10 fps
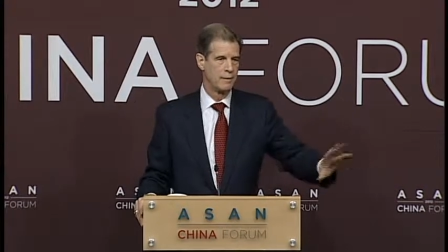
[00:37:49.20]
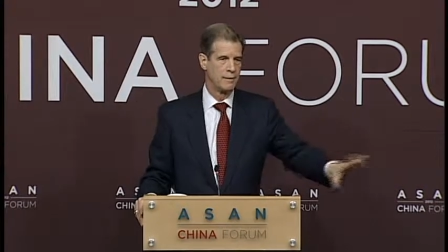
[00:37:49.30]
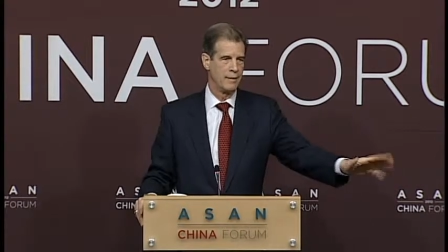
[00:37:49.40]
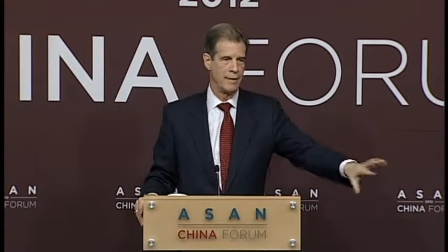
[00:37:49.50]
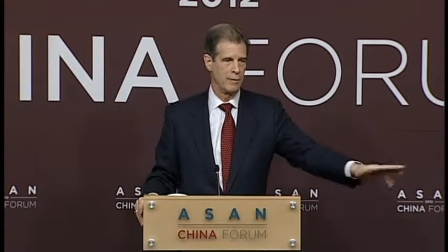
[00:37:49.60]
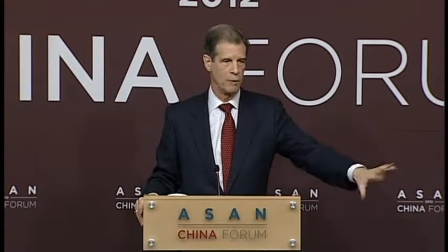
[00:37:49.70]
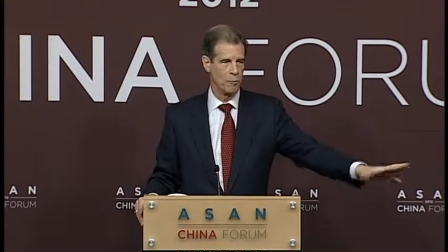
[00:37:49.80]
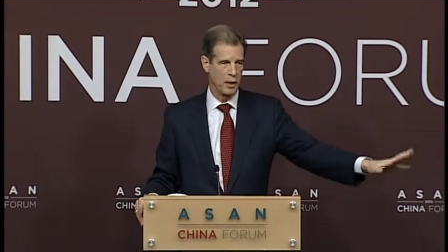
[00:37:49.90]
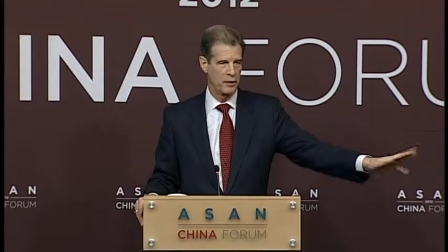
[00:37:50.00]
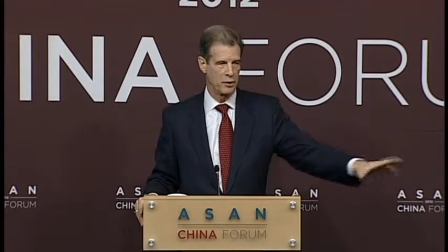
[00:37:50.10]
Now
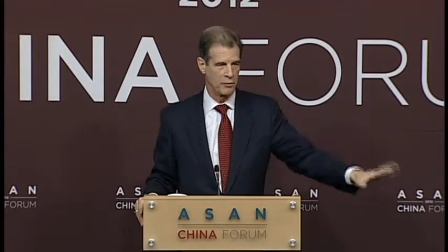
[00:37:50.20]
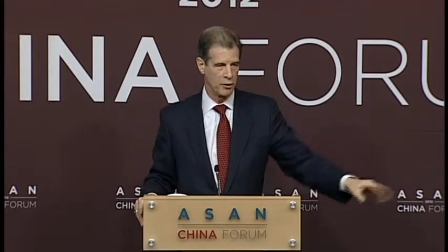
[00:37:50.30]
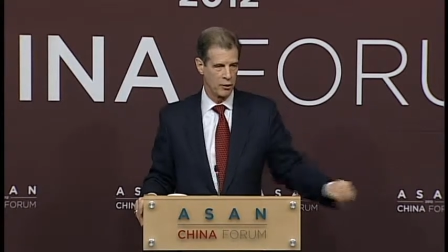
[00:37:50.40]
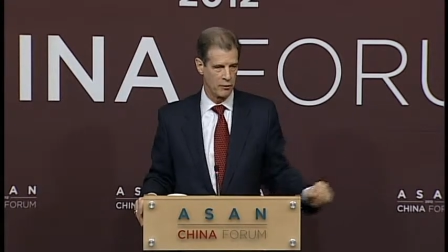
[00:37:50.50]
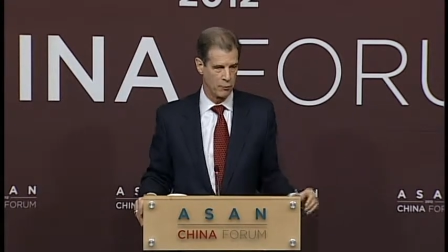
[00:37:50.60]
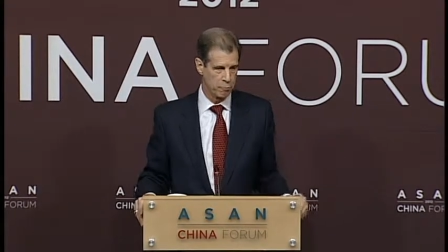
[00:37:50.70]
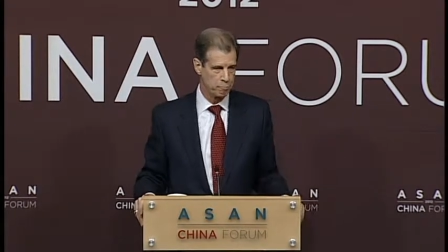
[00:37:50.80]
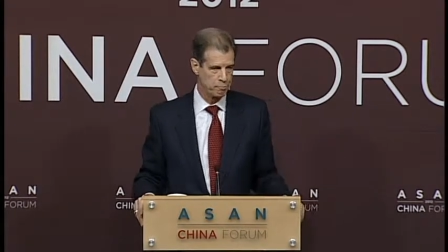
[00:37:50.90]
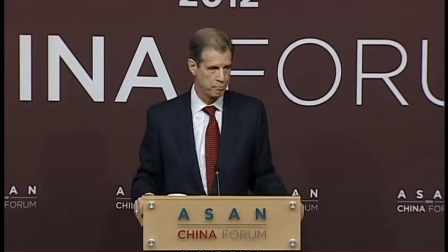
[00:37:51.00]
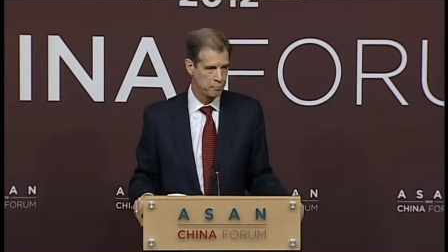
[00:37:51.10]
nobody's ever heard of him.
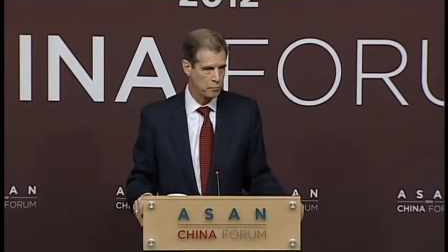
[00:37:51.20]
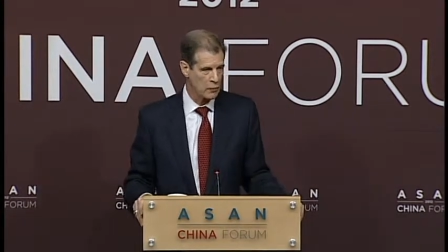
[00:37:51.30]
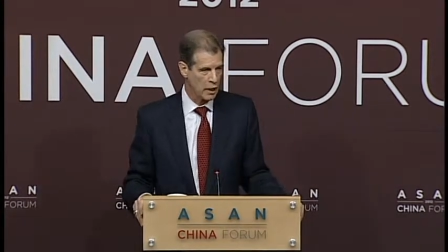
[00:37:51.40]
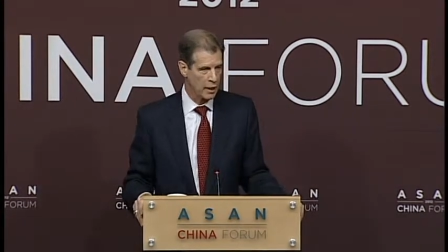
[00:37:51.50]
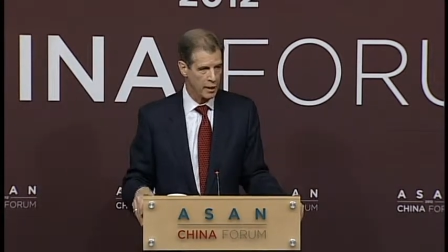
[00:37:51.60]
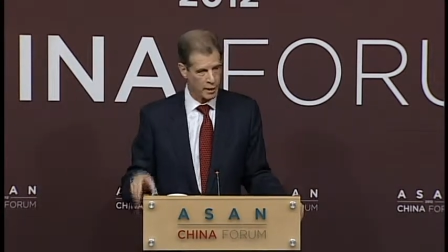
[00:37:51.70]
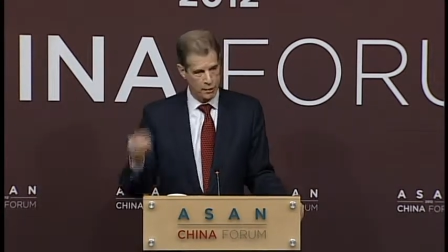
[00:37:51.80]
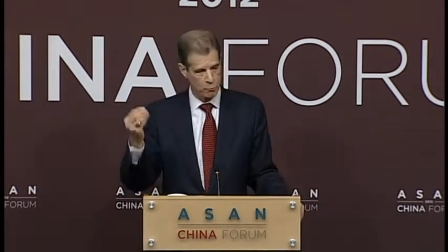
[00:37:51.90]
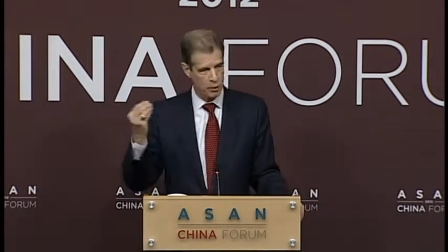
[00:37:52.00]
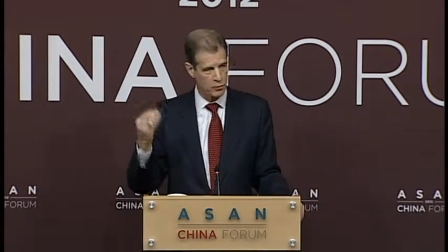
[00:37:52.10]

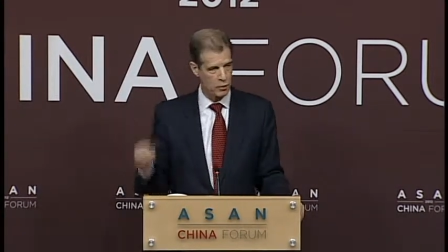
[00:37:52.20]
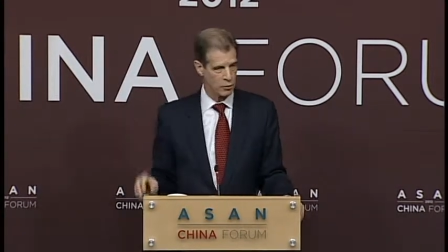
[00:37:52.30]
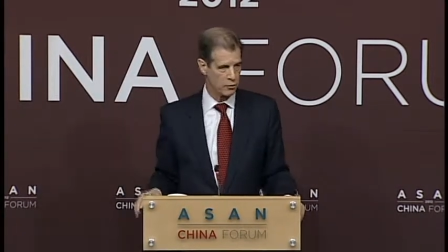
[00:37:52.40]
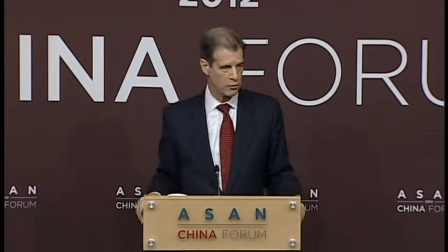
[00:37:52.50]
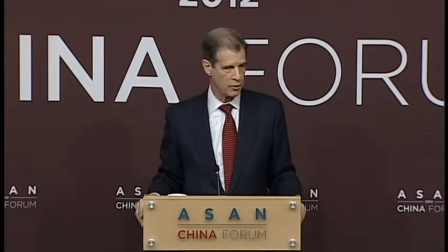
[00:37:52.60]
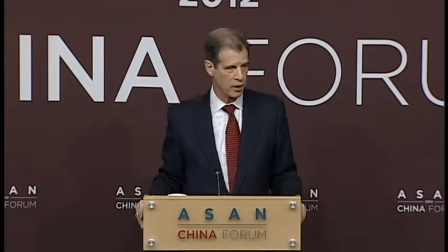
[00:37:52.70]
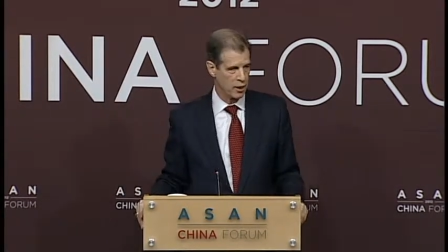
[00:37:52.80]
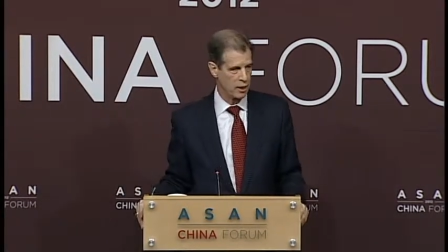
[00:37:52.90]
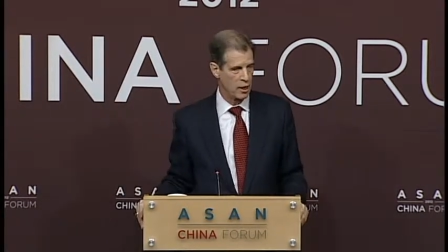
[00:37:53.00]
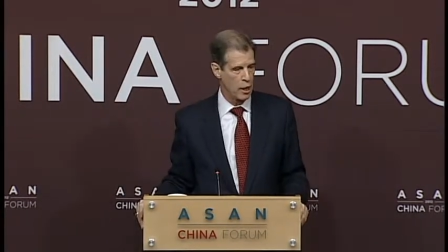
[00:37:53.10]
And the resources
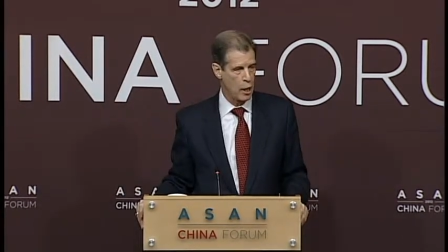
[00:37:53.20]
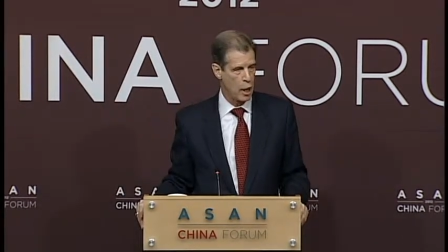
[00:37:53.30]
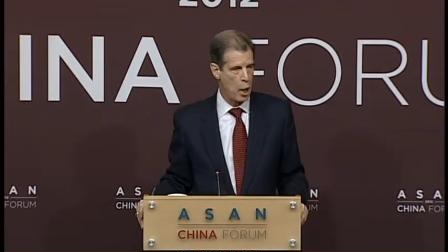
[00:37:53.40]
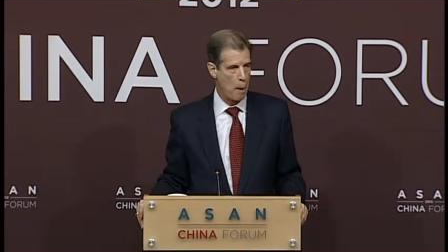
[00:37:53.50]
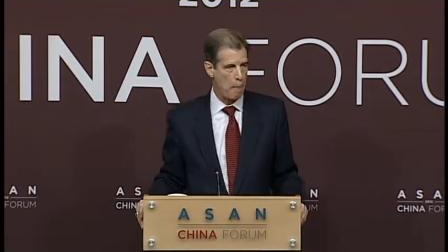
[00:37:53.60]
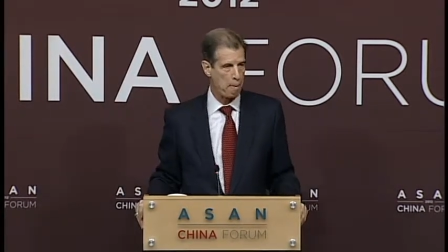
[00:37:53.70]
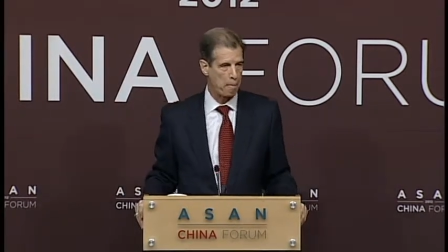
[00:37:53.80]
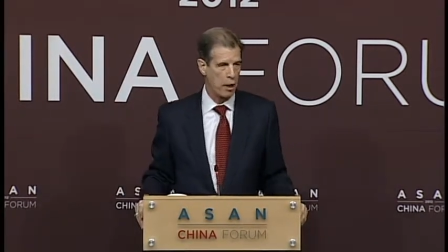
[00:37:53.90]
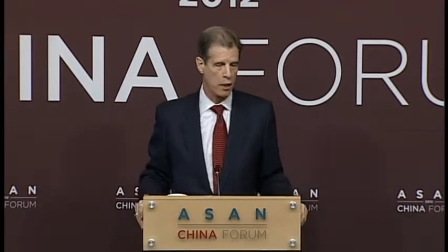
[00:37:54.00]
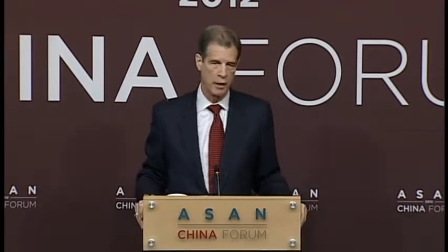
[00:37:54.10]
there
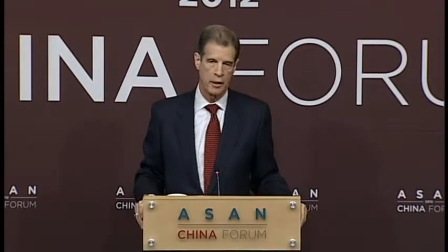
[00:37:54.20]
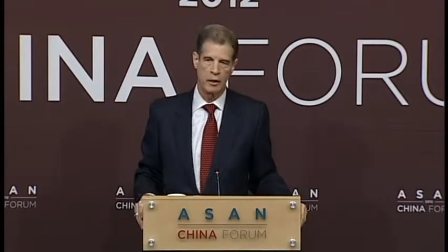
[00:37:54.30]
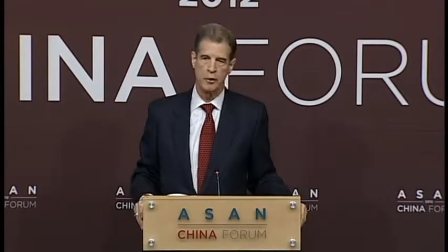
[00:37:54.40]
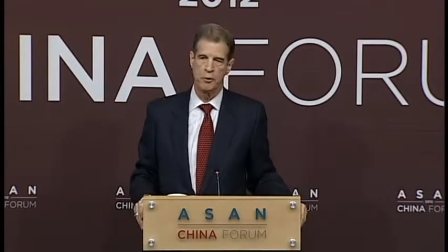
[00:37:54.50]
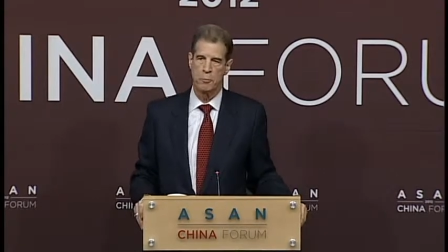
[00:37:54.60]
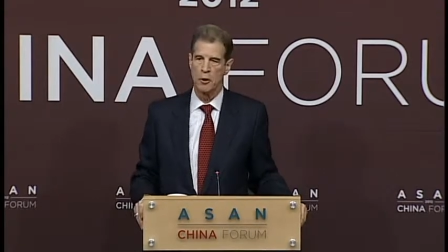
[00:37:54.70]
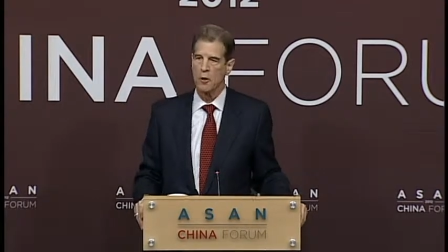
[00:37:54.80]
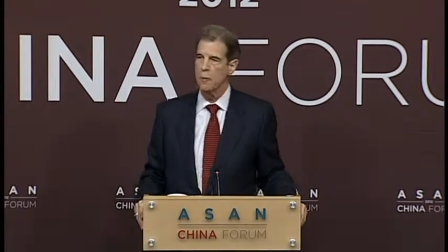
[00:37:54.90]
are negligible.